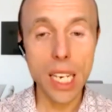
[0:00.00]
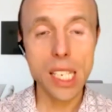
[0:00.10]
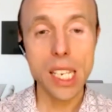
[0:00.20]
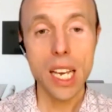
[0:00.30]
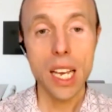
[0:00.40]

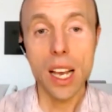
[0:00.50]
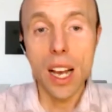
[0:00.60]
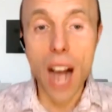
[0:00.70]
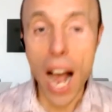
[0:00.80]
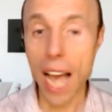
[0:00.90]
is
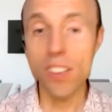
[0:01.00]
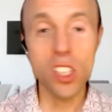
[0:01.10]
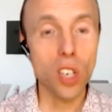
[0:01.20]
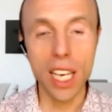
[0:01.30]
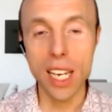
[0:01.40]
uh,
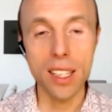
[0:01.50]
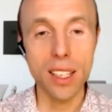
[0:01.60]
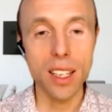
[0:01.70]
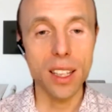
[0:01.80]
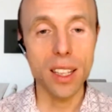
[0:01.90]

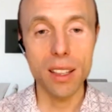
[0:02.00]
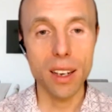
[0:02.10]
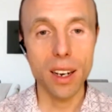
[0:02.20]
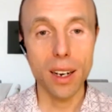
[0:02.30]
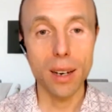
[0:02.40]
located
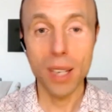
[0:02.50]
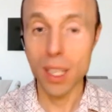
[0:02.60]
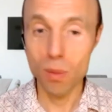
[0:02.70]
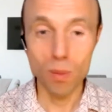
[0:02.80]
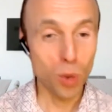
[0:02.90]
in, uh,
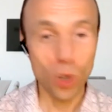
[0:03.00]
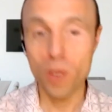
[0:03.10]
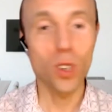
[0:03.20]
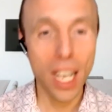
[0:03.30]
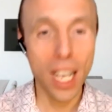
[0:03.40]
in
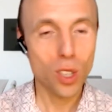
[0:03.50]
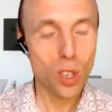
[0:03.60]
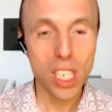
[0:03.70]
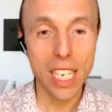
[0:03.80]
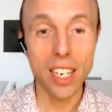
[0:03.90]
beautiful
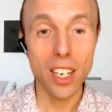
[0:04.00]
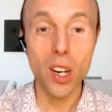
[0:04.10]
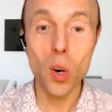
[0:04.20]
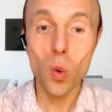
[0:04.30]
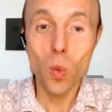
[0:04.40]
London,
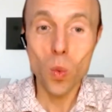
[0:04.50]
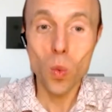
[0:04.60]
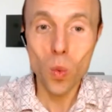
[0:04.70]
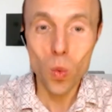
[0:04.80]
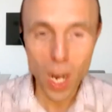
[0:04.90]
Ontario,
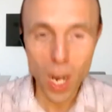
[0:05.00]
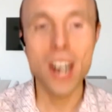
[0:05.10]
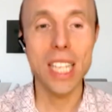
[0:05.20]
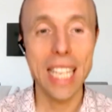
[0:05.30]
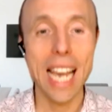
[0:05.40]
we
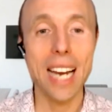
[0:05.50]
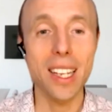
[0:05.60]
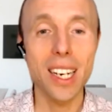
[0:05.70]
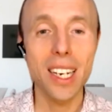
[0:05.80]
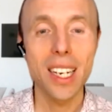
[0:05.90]
are in
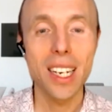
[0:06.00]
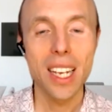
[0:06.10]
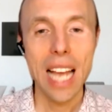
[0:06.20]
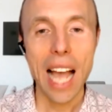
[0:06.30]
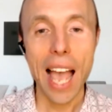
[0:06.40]
Canada.
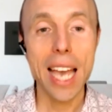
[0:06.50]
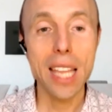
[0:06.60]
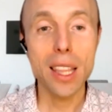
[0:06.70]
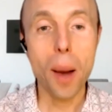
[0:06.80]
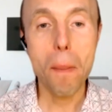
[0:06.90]

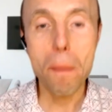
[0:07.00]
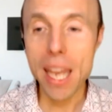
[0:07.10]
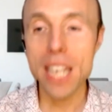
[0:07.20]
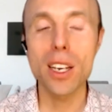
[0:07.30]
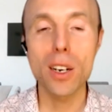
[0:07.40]
And
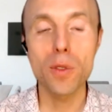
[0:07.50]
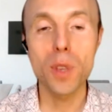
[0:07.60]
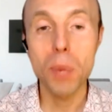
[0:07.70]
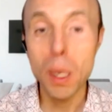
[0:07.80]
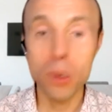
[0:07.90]
many
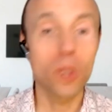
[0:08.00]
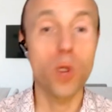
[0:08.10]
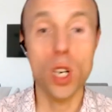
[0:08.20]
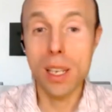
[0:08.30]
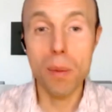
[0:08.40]
of the
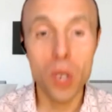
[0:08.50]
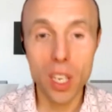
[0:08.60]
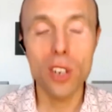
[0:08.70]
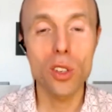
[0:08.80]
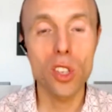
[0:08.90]
people, for
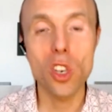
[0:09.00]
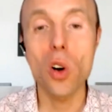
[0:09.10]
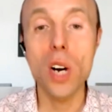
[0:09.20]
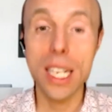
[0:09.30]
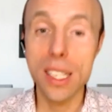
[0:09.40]
example, here on this
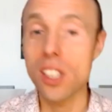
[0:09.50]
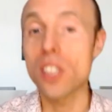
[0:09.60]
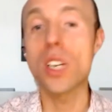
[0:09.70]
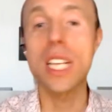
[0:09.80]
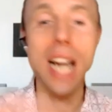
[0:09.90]
call are
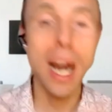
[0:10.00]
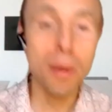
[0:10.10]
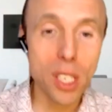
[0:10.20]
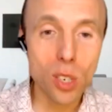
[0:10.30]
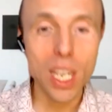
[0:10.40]
considering
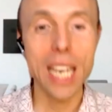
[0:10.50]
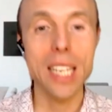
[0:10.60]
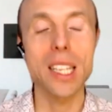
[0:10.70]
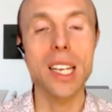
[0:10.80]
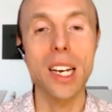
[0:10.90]
coming to
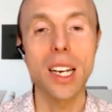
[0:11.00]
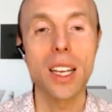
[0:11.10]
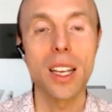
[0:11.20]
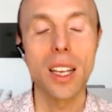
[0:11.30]
Canada